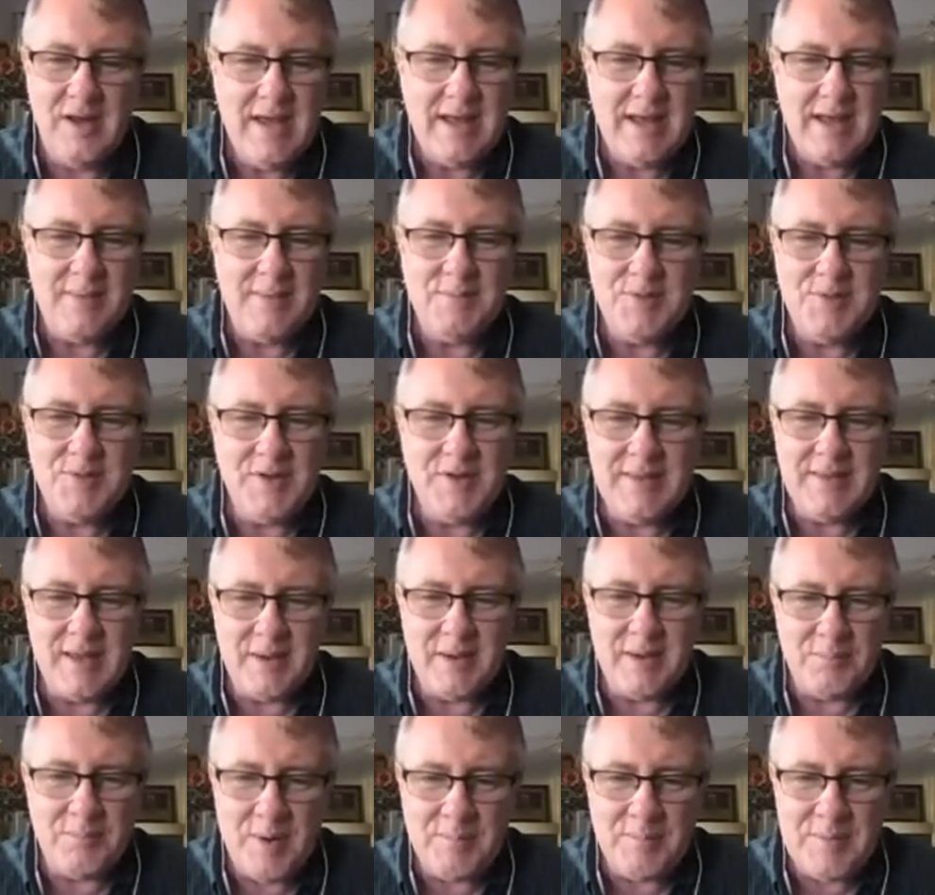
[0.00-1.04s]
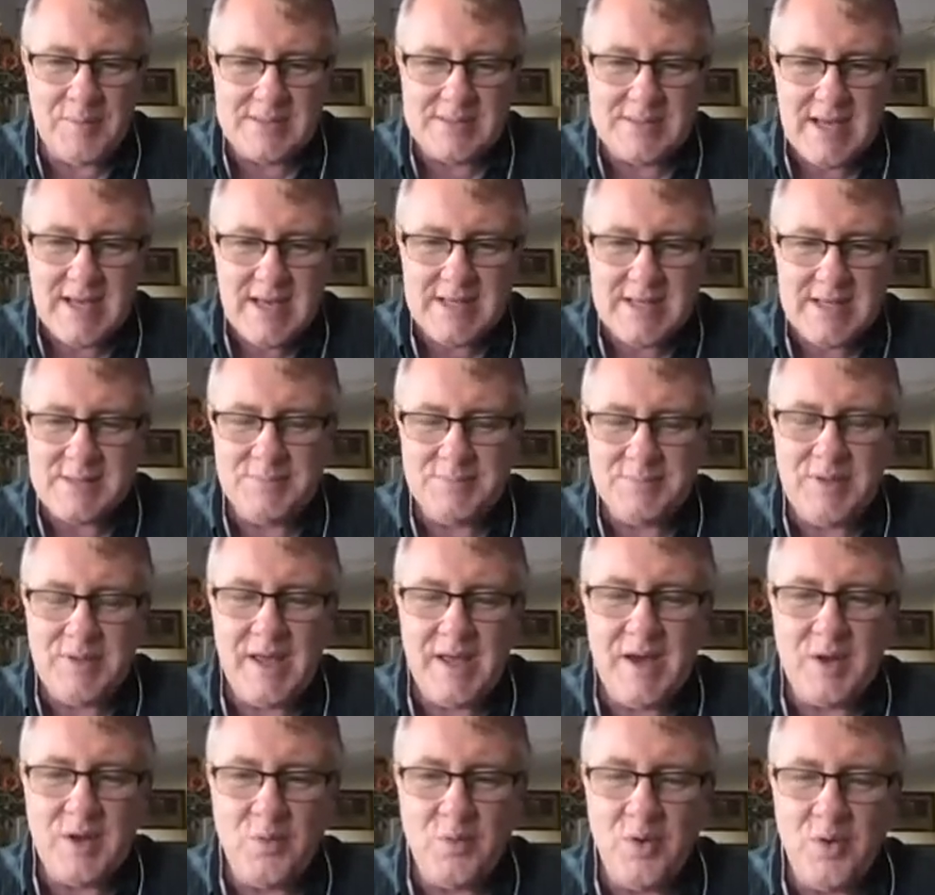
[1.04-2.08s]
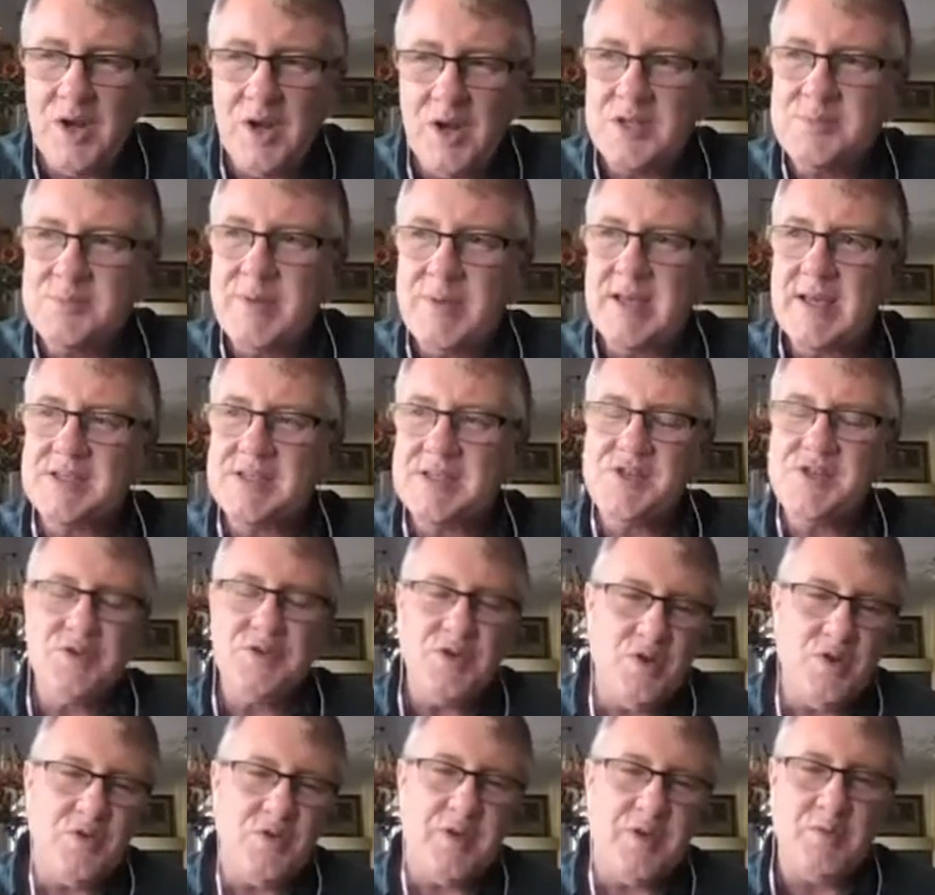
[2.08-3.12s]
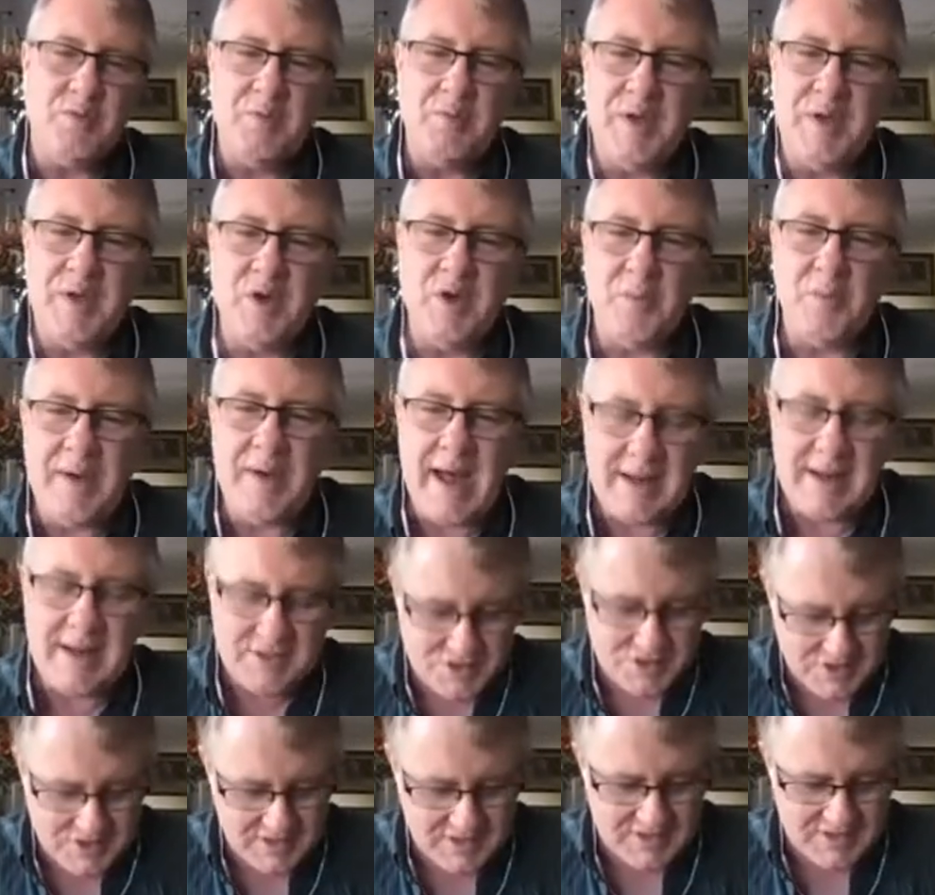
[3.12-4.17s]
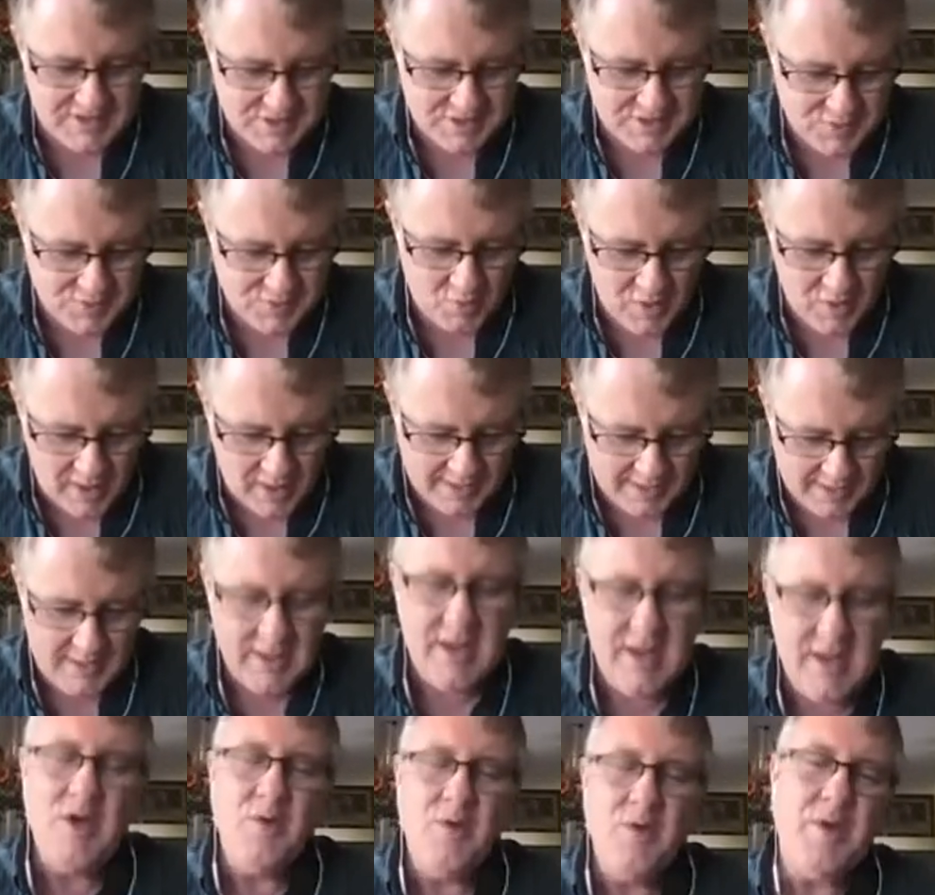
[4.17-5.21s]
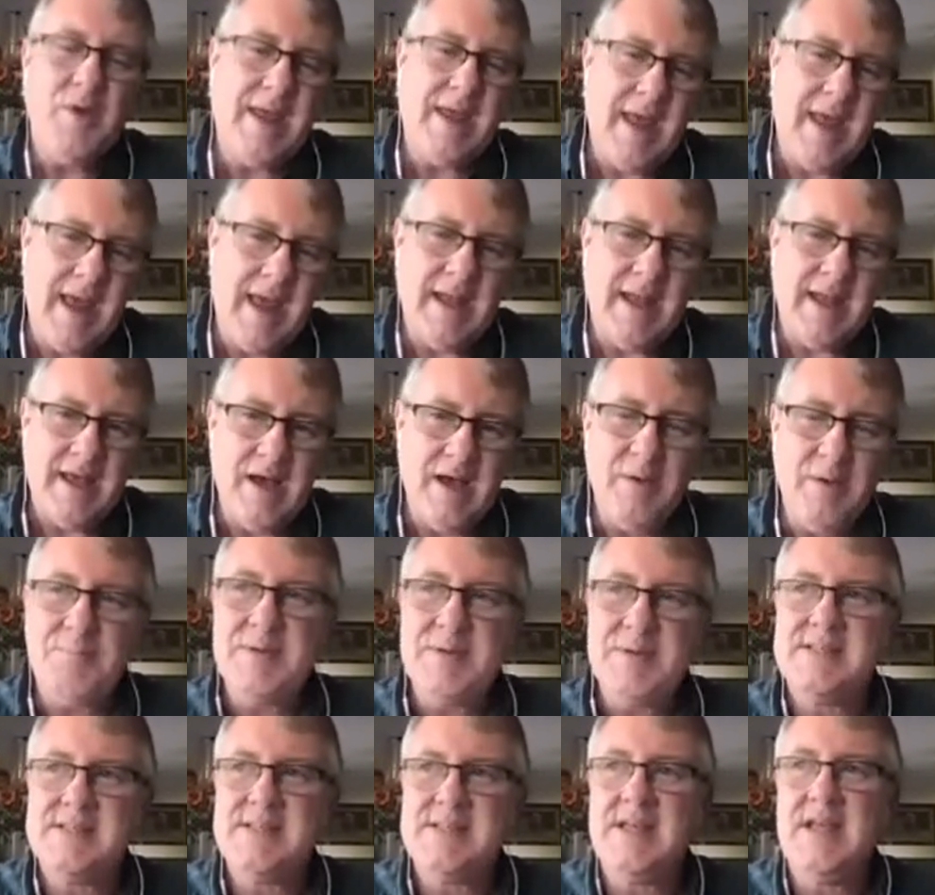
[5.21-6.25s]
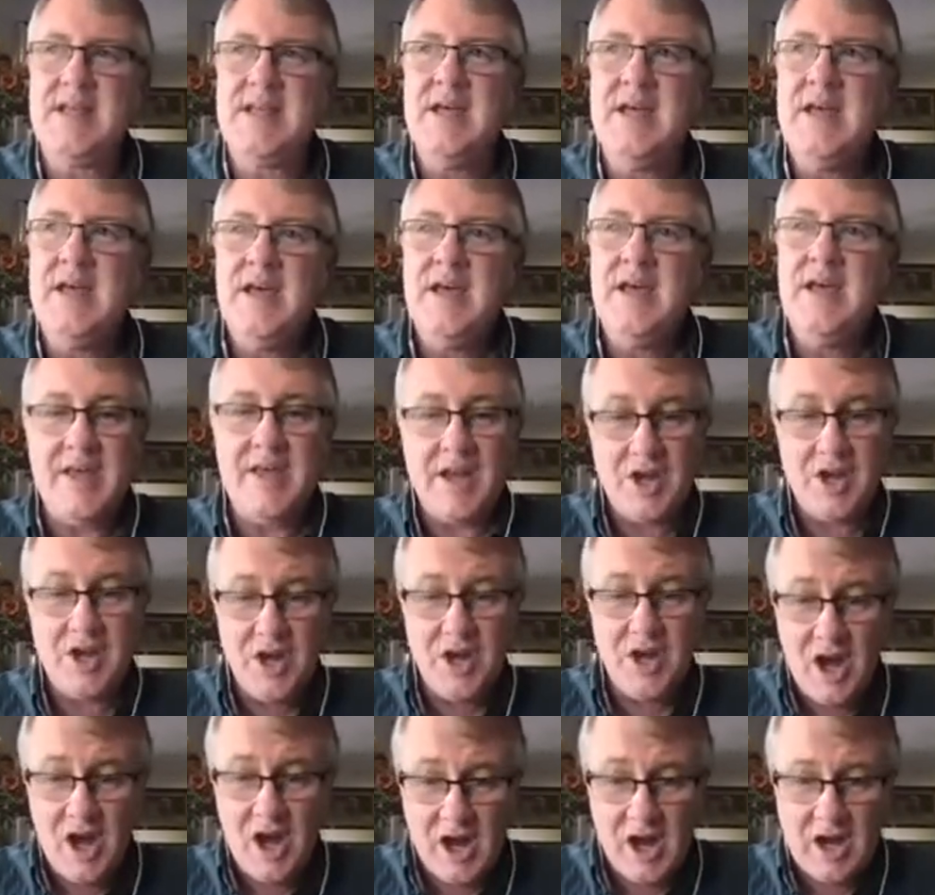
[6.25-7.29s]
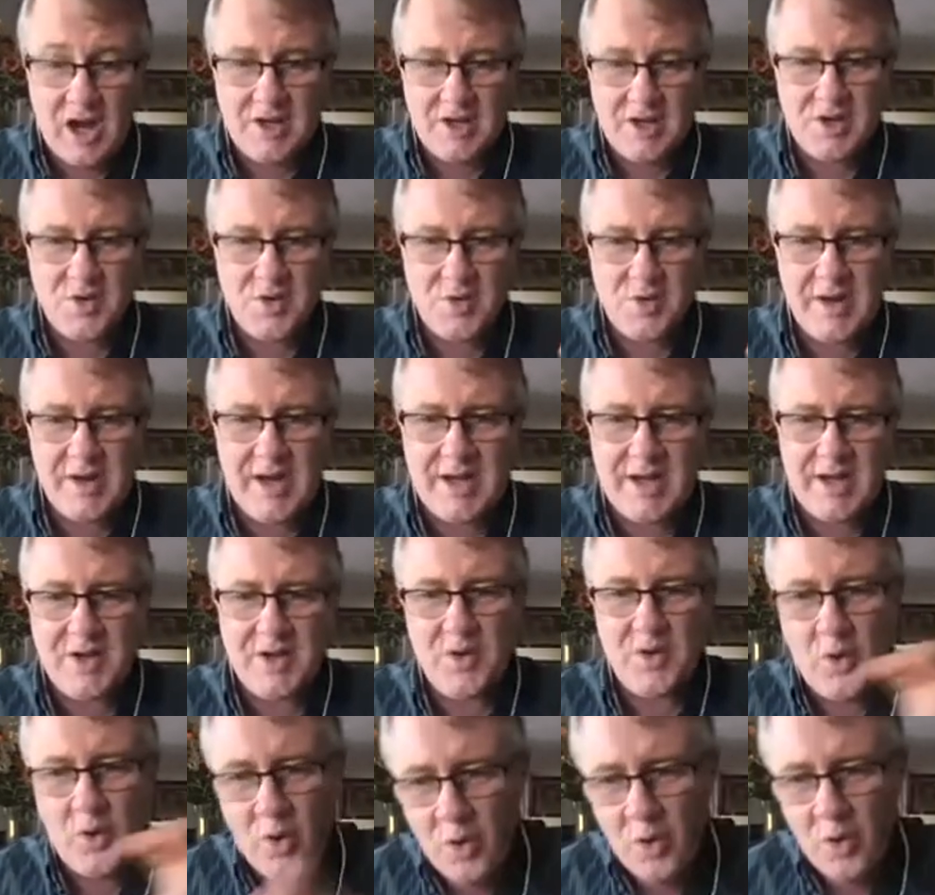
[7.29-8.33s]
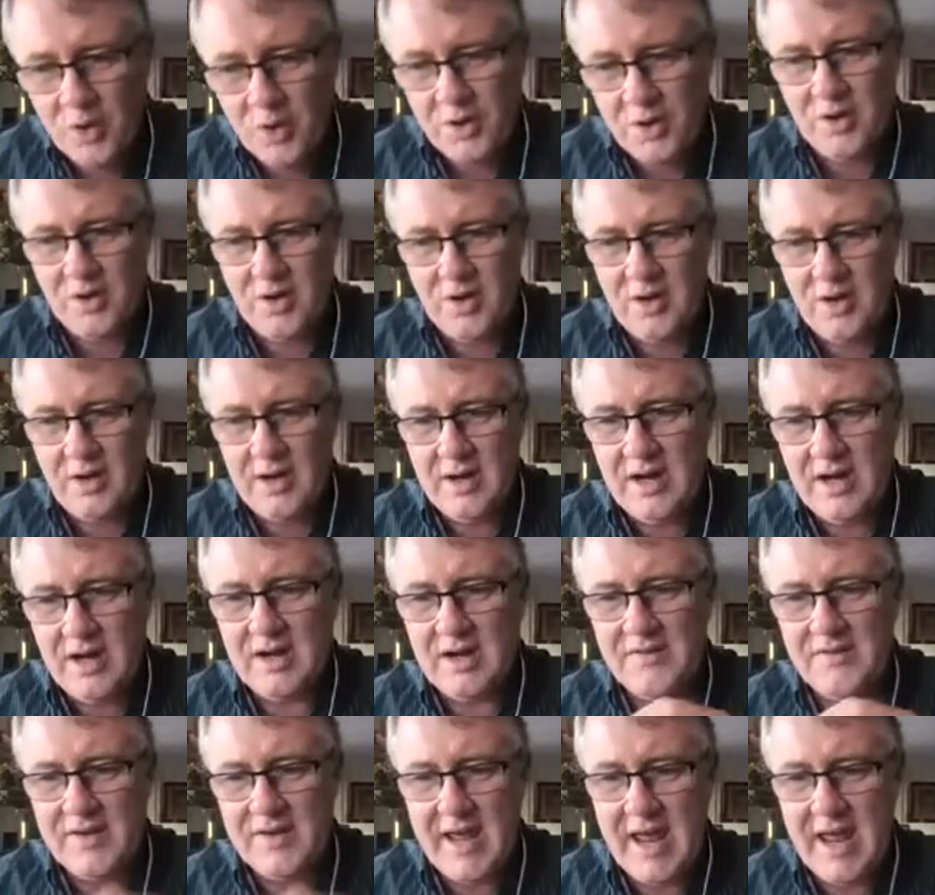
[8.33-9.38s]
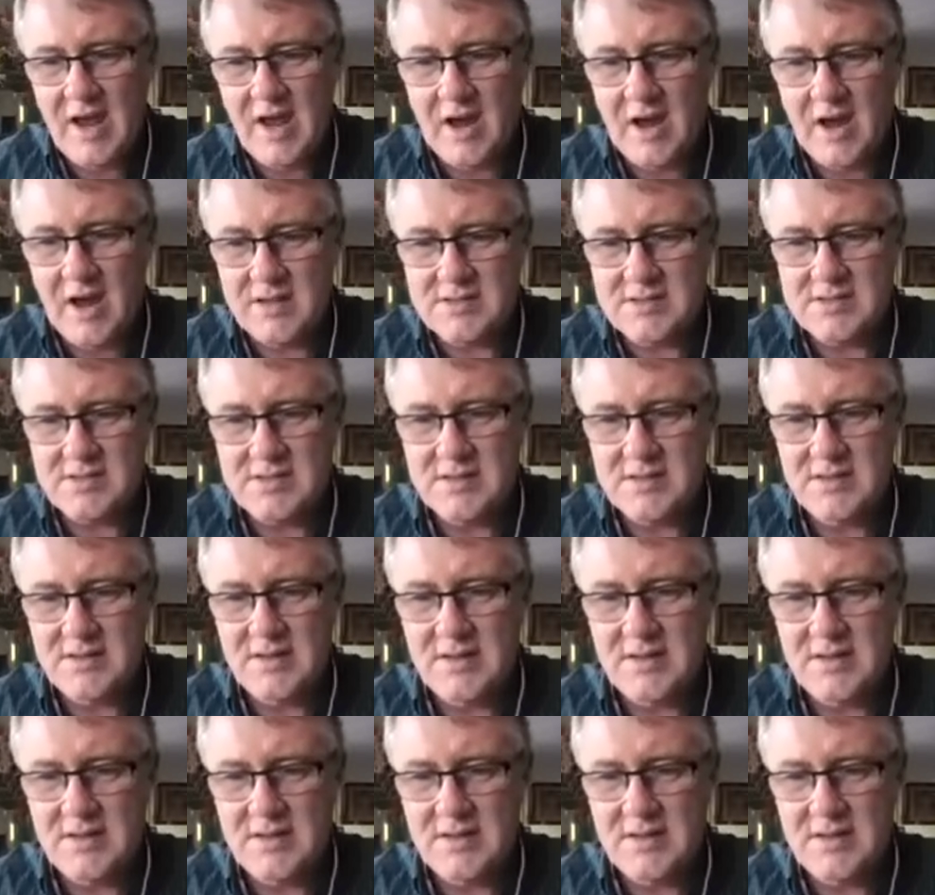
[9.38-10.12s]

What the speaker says: And I'm doing that on purpose. It's a play on words because you know that when we go back to Genesis 1, we can't help but see that God created order out of chaos.